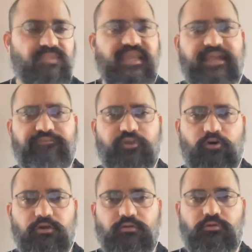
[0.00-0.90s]
and we
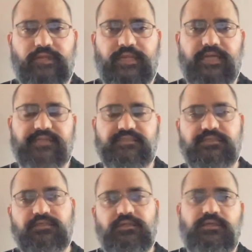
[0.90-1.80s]
all know in last
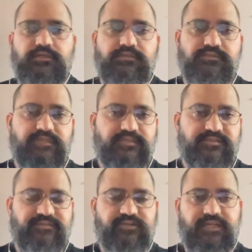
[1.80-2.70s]
six
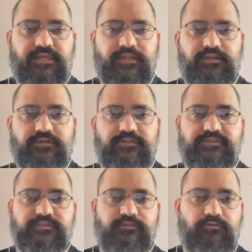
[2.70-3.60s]
seven
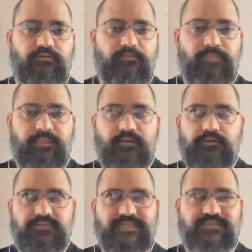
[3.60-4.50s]
years you know
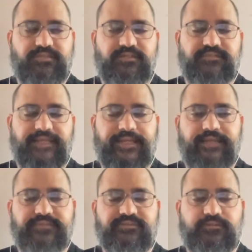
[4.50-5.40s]
six years i
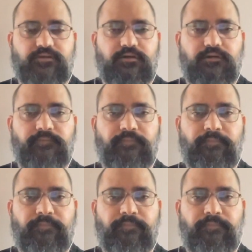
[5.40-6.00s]
guess uh,